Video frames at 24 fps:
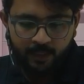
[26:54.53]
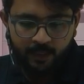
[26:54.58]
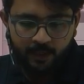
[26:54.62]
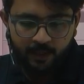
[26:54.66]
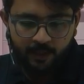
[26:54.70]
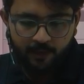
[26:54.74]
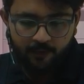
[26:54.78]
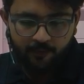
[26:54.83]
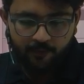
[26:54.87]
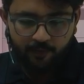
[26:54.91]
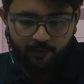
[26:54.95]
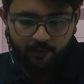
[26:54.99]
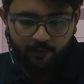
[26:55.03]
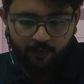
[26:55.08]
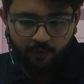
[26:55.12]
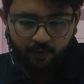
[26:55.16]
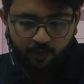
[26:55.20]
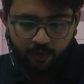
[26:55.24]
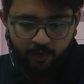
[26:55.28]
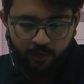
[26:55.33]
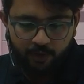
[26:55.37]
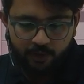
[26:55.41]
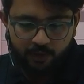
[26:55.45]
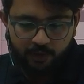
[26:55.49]
we
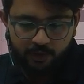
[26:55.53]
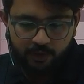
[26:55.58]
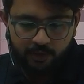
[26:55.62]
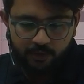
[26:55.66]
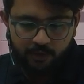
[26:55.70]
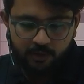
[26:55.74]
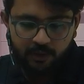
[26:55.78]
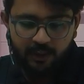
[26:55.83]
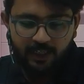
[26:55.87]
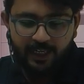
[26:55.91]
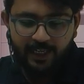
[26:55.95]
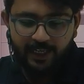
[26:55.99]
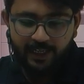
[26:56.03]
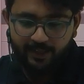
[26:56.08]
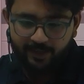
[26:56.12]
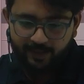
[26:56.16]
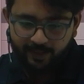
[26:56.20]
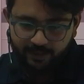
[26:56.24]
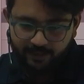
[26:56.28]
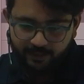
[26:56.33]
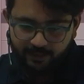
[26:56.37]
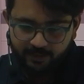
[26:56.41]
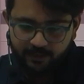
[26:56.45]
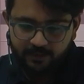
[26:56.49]
want
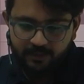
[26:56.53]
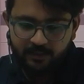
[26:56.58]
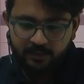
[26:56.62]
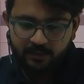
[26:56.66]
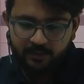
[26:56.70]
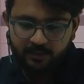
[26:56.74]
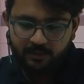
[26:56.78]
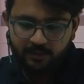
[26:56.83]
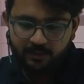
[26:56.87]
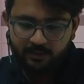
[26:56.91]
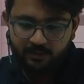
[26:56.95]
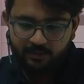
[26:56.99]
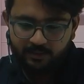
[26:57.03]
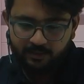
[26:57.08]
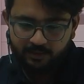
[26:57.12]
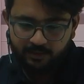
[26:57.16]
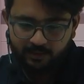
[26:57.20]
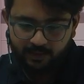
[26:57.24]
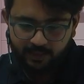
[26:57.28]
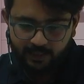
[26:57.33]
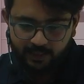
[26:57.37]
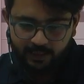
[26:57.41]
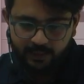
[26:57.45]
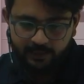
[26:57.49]
address.
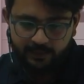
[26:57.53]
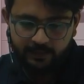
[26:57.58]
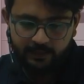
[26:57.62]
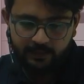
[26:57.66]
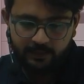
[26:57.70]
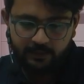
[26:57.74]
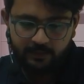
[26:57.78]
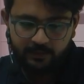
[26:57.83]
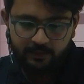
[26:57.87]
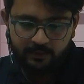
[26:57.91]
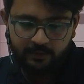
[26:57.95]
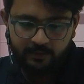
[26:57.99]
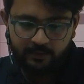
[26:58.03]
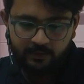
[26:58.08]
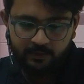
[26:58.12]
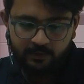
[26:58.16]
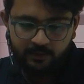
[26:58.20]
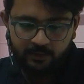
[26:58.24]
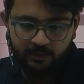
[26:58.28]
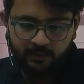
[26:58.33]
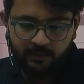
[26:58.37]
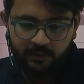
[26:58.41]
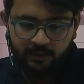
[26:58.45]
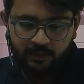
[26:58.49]
Yes,
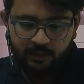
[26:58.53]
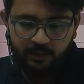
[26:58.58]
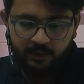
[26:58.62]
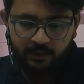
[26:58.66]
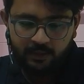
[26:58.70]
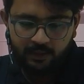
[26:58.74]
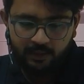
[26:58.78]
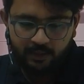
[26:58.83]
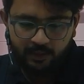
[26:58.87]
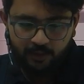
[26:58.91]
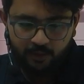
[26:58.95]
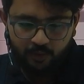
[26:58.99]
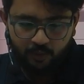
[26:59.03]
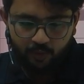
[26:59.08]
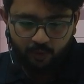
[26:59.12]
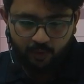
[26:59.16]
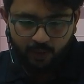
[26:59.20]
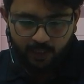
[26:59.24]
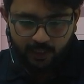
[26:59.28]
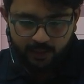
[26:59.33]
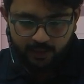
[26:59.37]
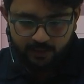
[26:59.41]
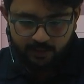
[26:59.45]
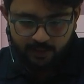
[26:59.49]
no
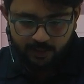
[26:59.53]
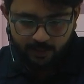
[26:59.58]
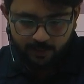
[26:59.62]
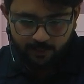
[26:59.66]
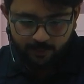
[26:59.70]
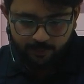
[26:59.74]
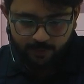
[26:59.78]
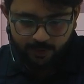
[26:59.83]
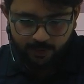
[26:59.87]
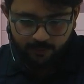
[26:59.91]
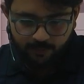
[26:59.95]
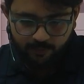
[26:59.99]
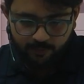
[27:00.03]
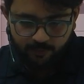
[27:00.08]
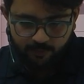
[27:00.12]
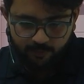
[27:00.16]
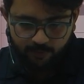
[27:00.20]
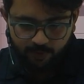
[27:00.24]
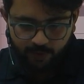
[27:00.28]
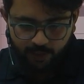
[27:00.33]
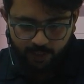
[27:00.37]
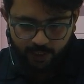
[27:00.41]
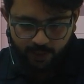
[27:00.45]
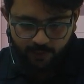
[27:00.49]
last name, but we want
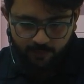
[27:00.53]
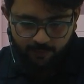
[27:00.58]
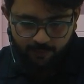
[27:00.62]
name.